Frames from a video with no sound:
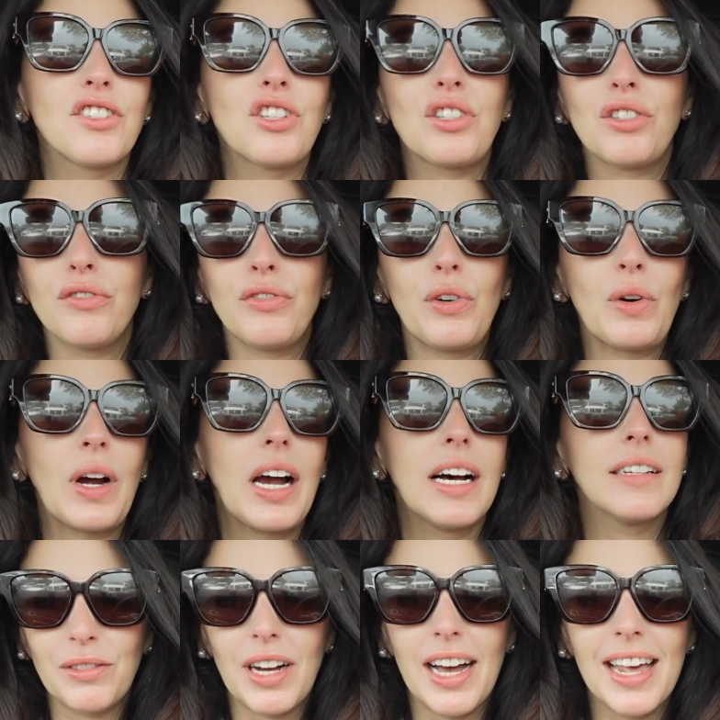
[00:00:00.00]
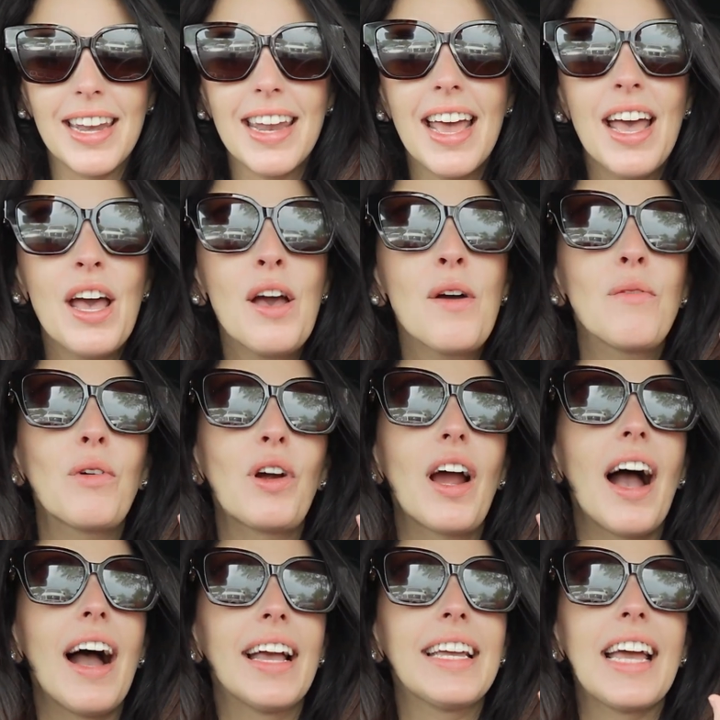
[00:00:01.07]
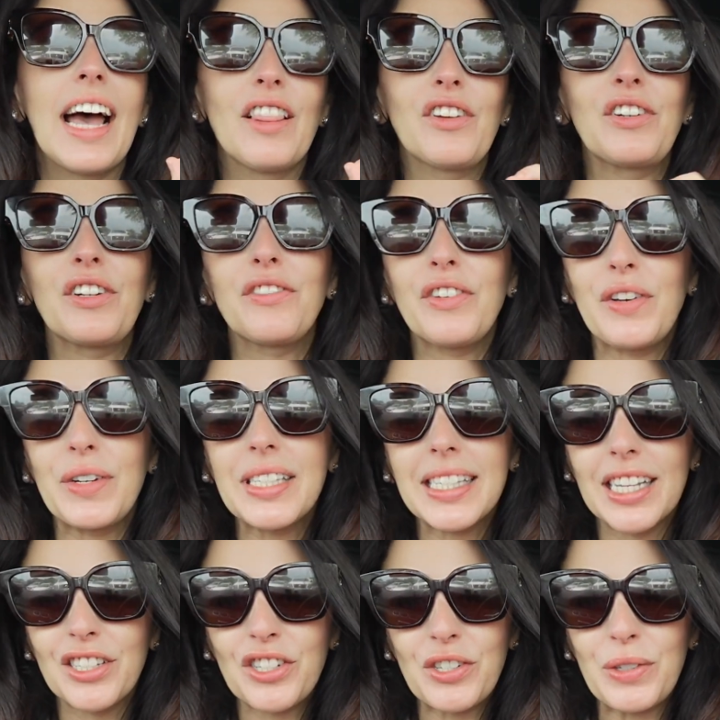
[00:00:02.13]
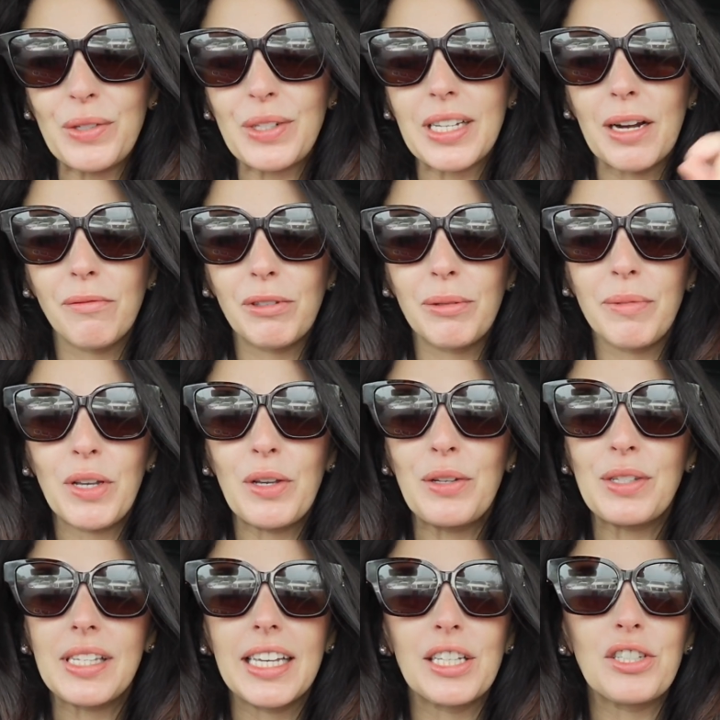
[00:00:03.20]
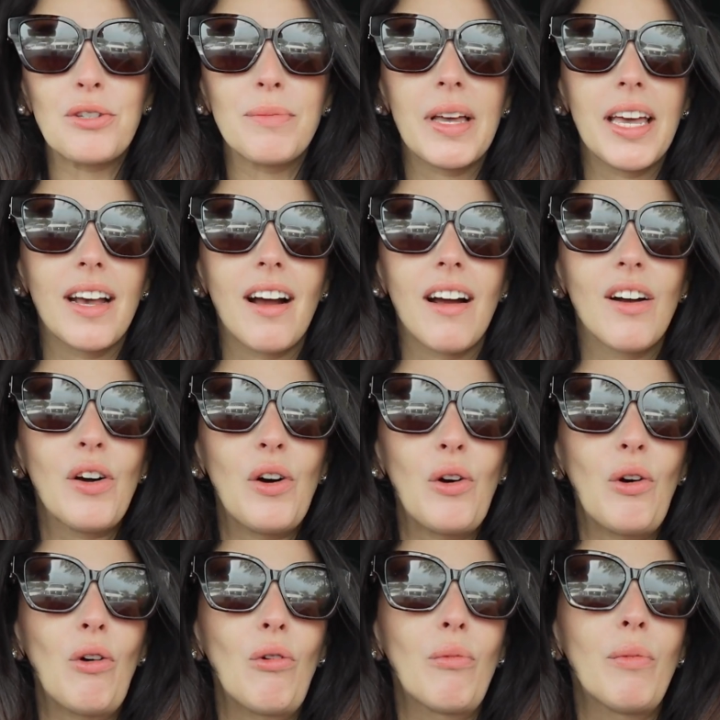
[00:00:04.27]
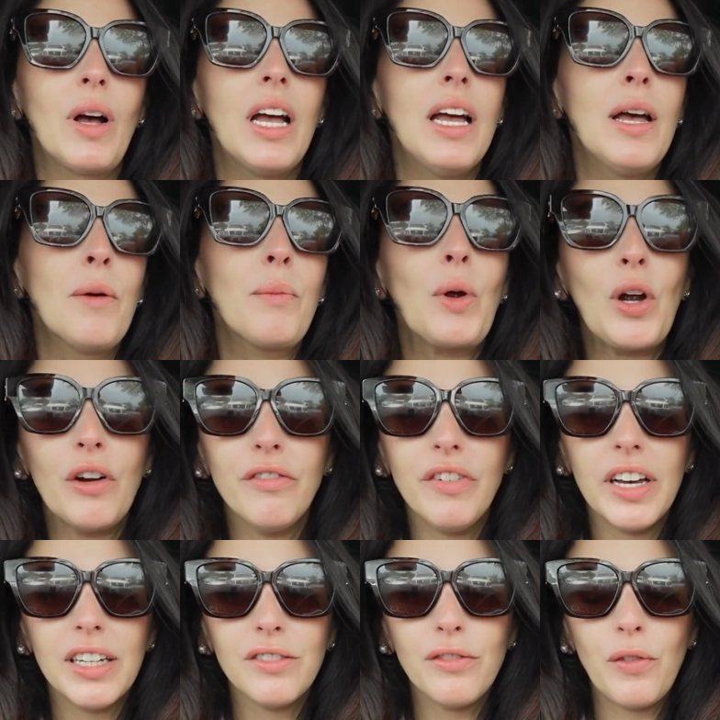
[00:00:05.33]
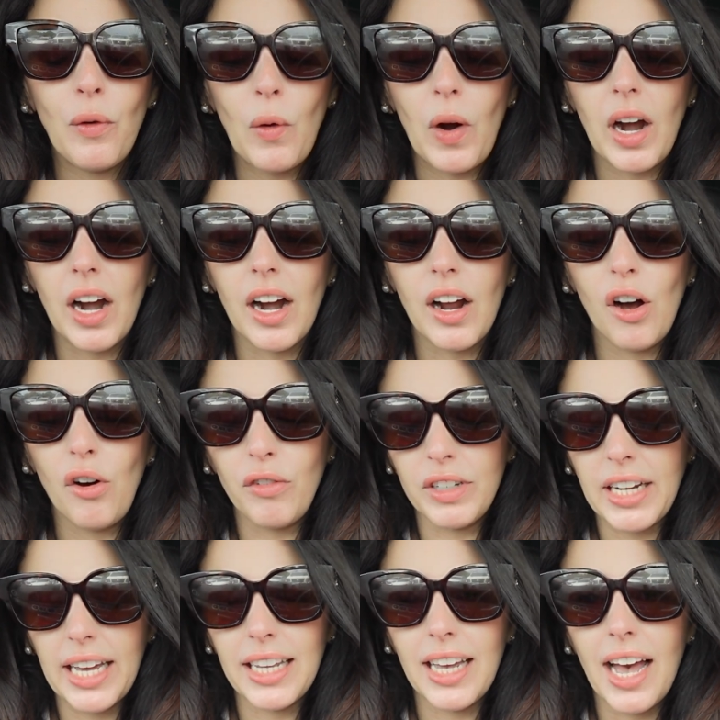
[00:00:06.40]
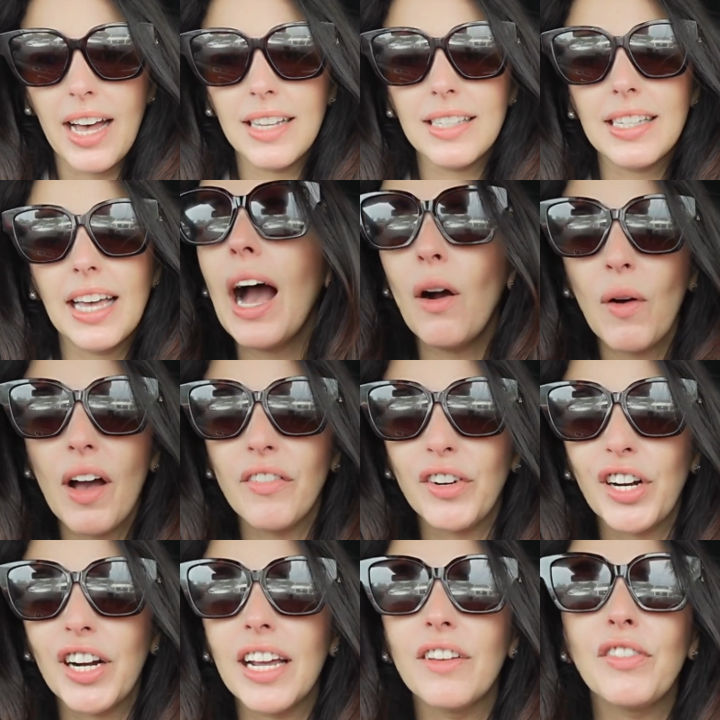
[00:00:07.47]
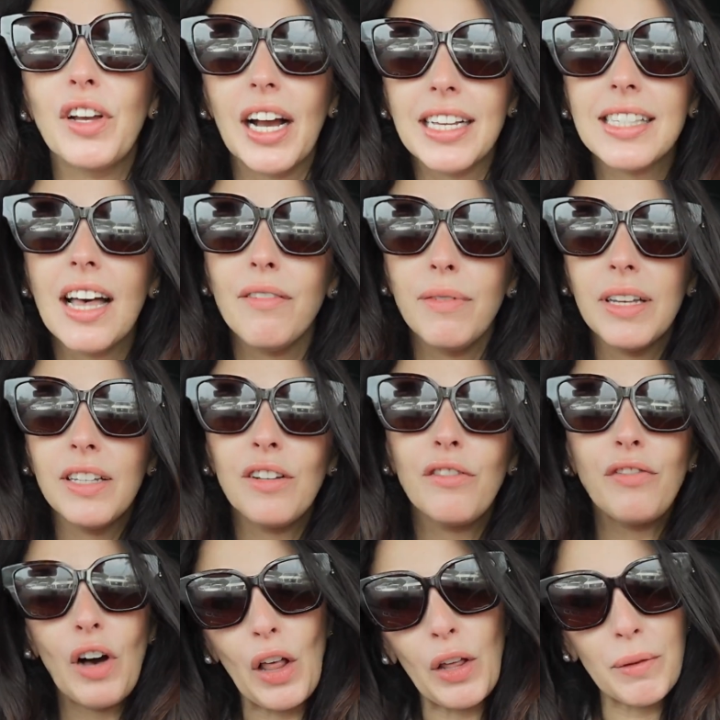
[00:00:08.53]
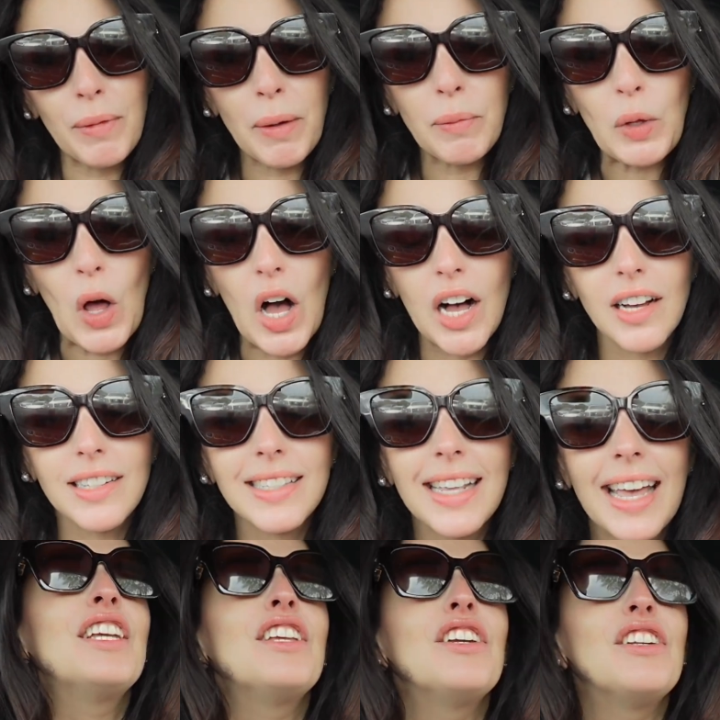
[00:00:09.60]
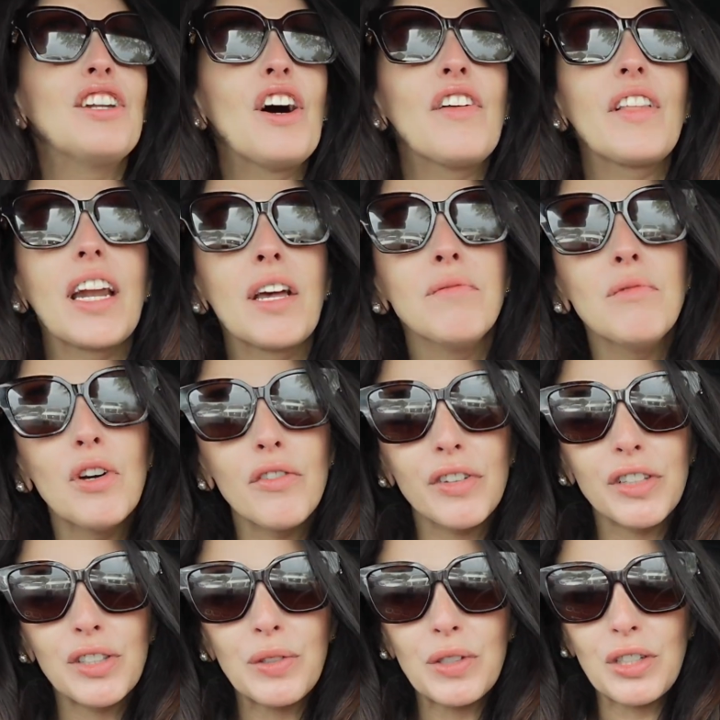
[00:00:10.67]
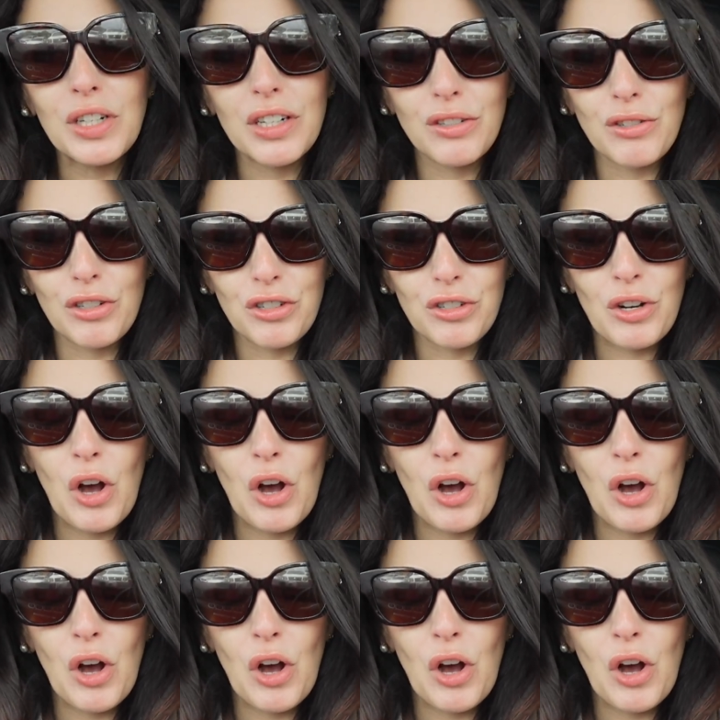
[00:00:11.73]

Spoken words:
/ Sephora run where I gathered a few essentials that I'm going to be using to make our home perfect for overnight guests. However, if you guys haven't followed my blogs, you know that I moved into a new construction